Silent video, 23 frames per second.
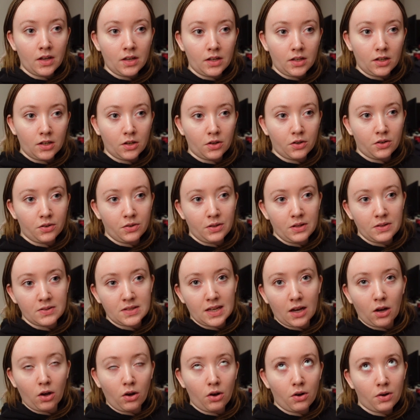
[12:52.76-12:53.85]
you know, he's
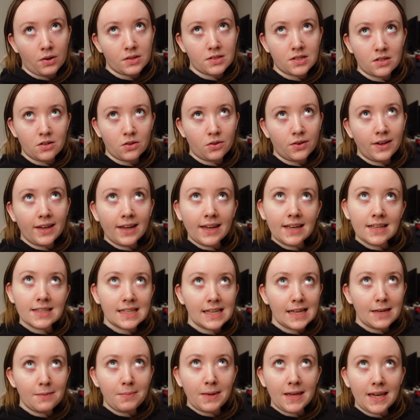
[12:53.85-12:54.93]
like, oh, as annoying as
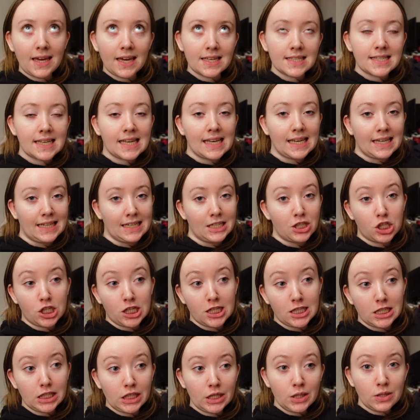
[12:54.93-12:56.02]
Libby is, at least
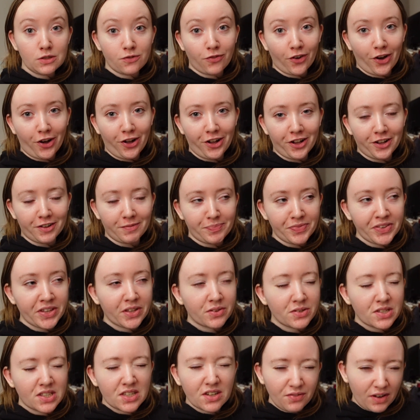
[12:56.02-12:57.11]
she's useful. You know,
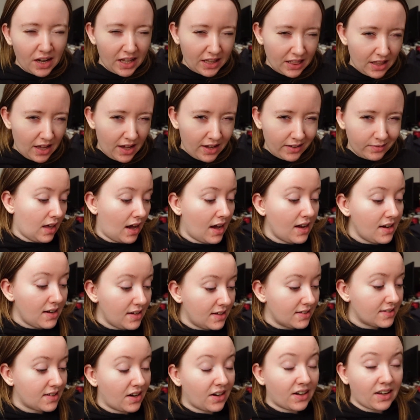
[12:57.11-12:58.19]
stuff like that. That
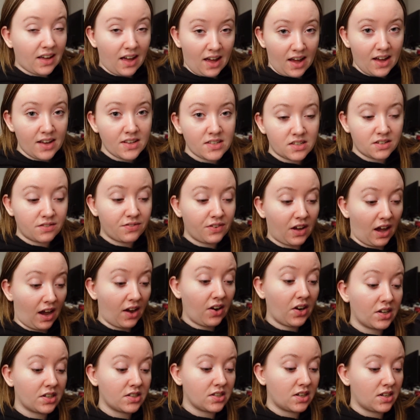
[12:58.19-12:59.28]
is our cast of
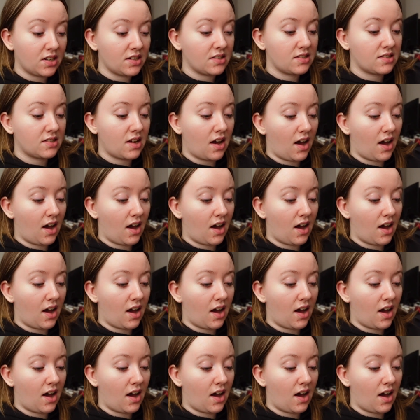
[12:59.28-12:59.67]
characters.